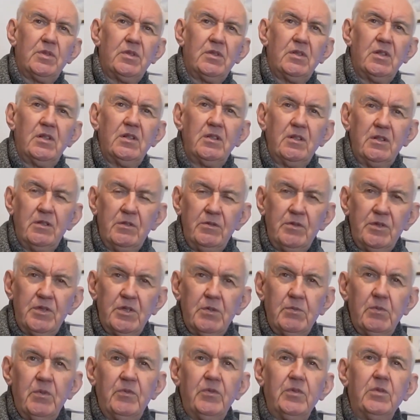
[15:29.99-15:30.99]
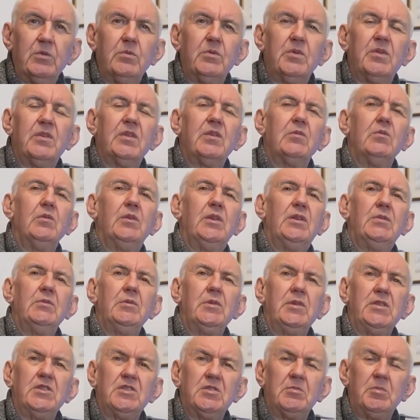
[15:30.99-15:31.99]
and I know some of you would think, well,
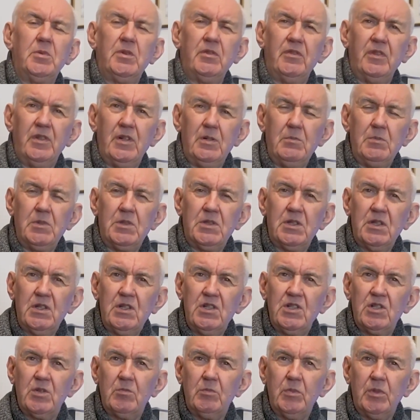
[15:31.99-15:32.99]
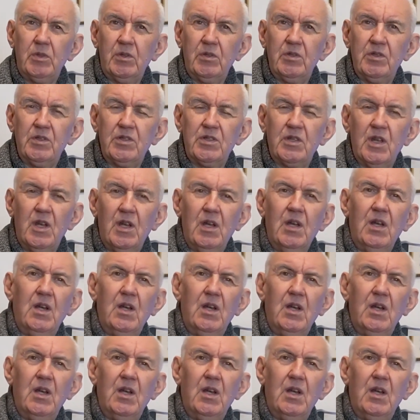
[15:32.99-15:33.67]
there's a bit of a limitation because